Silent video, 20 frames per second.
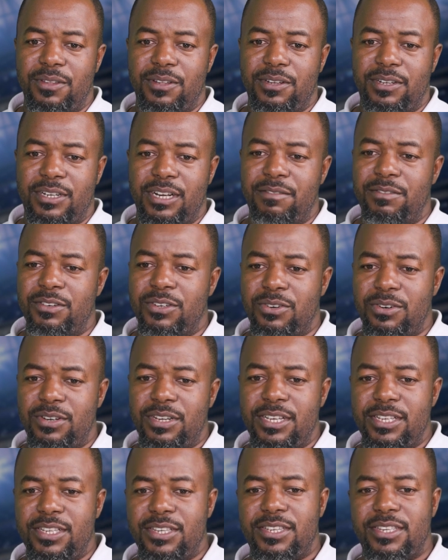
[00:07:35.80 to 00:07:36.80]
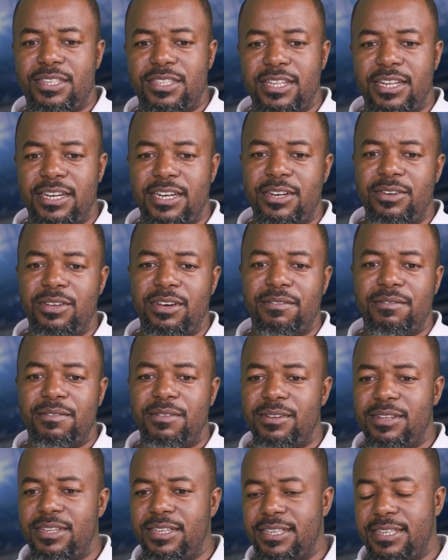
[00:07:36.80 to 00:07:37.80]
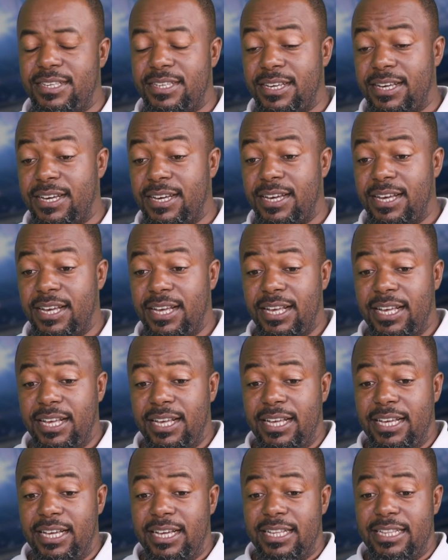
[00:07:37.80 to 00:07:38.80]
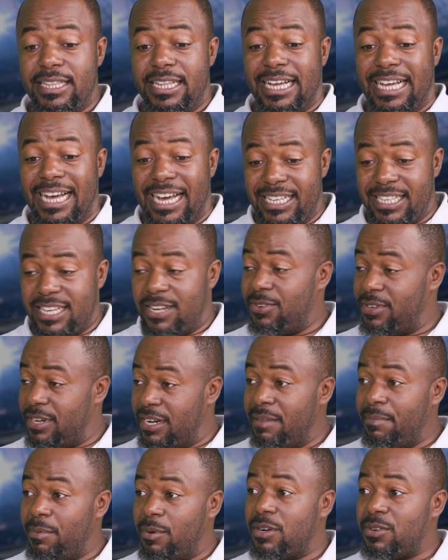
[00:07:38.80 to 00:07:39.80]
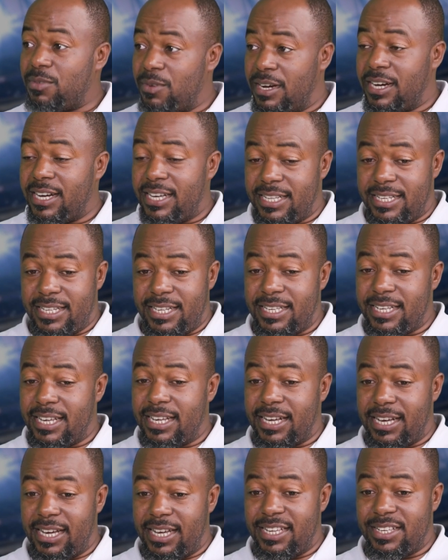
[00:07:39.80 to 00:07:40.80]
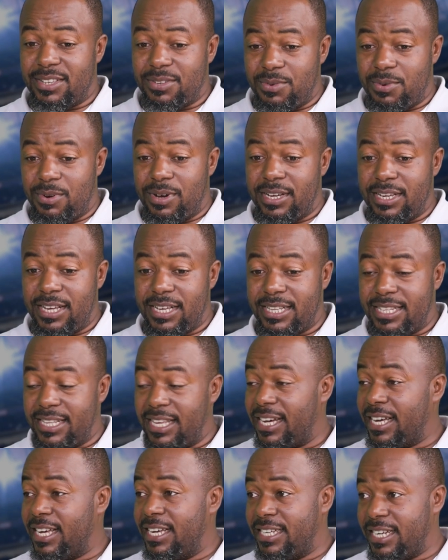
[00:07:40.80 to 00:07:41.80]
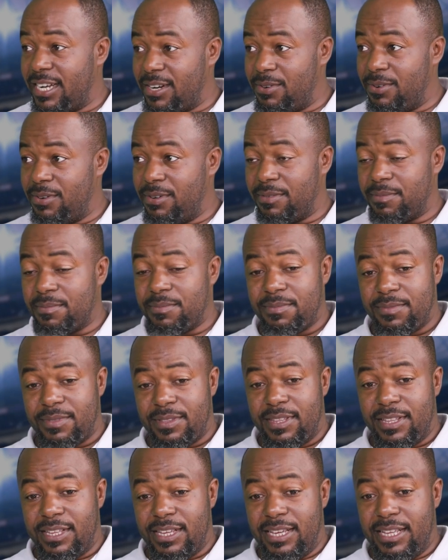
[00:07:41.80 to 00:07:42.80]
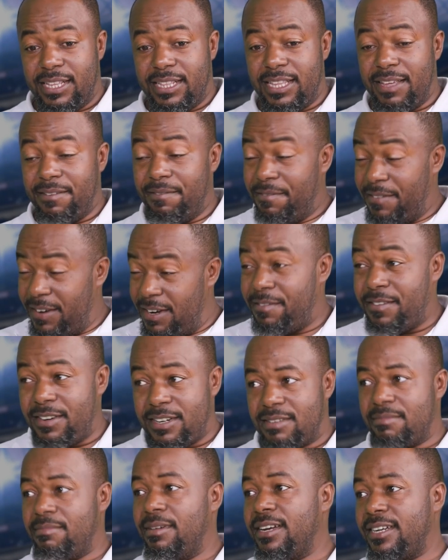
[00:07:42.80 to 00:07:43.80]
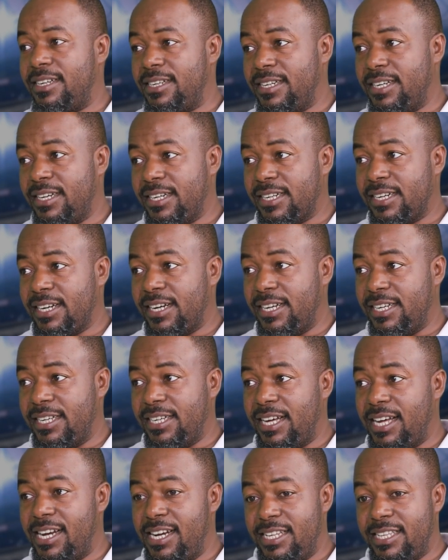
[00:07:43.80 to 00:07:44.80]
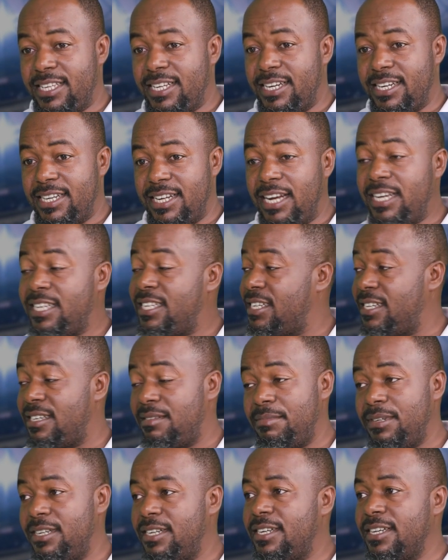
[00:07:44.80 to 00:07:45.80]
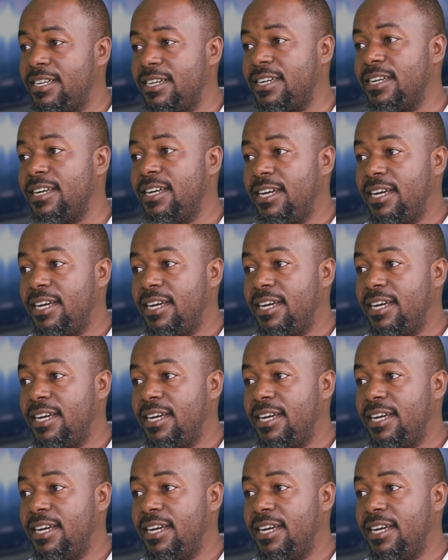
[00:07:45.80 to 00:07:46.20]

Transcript: television audience, and then you have all these, the guys alone, the DP World Tour guys, these are guys who are just their kit alone. They're very, very smart. And listen, that's intimidating